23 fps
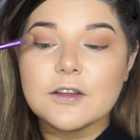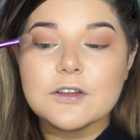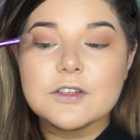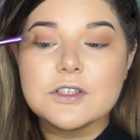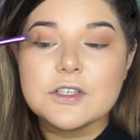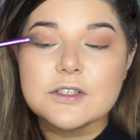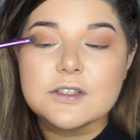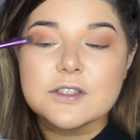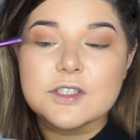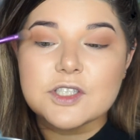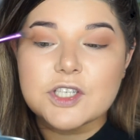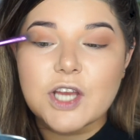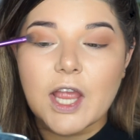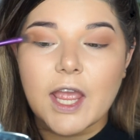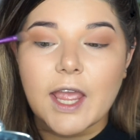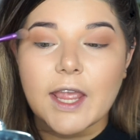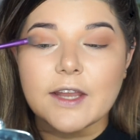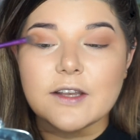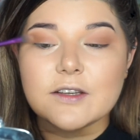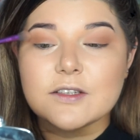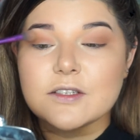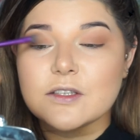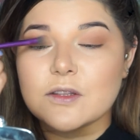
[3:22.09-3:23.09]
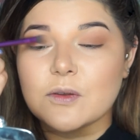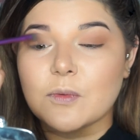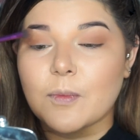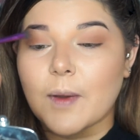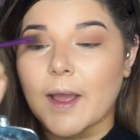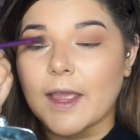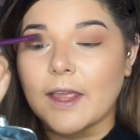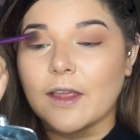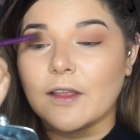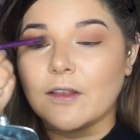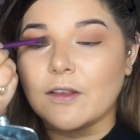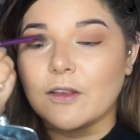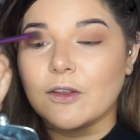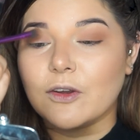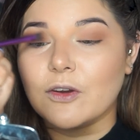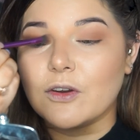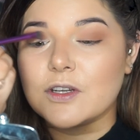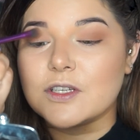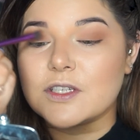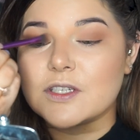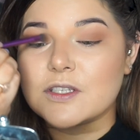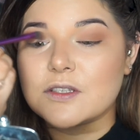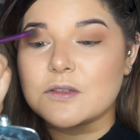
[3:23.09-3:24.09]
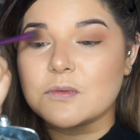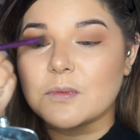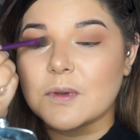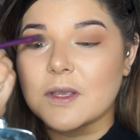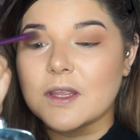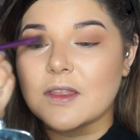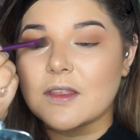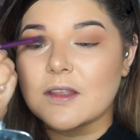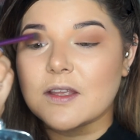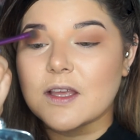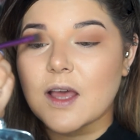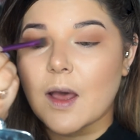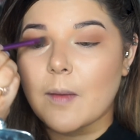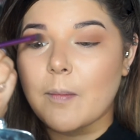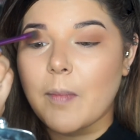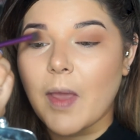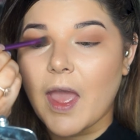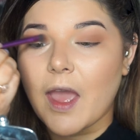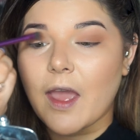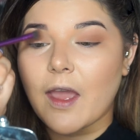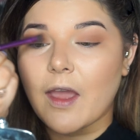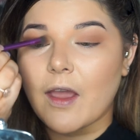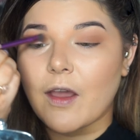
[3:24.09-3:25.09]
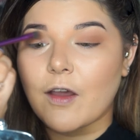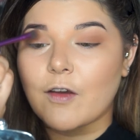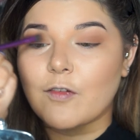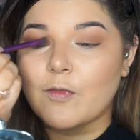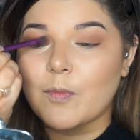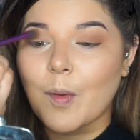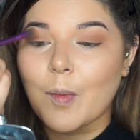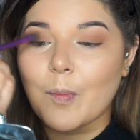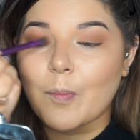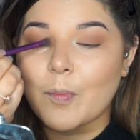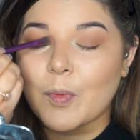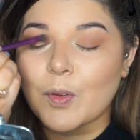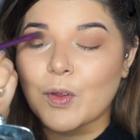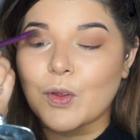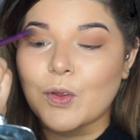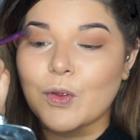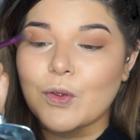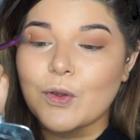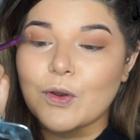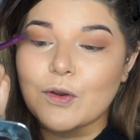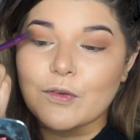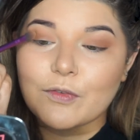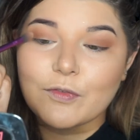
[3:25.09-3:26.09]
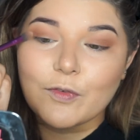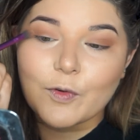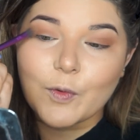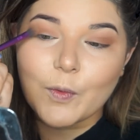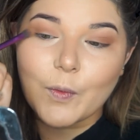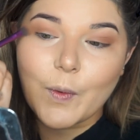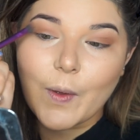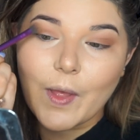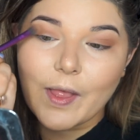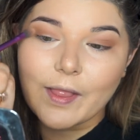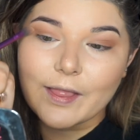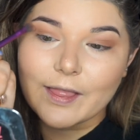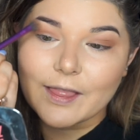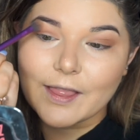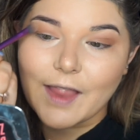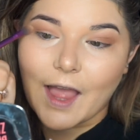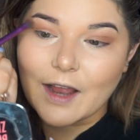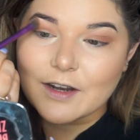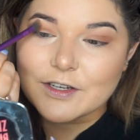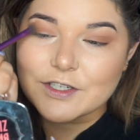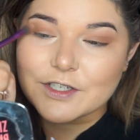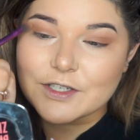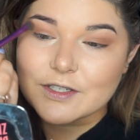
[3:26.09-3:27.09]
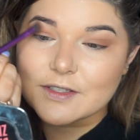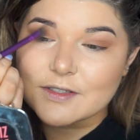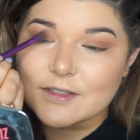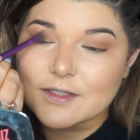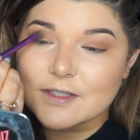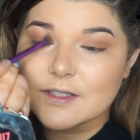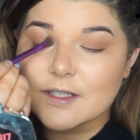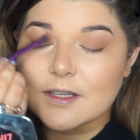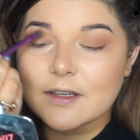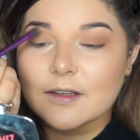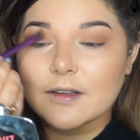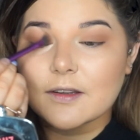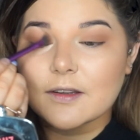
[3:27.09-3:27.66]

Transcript: just change the way you look just with a pair of beautiful lashes.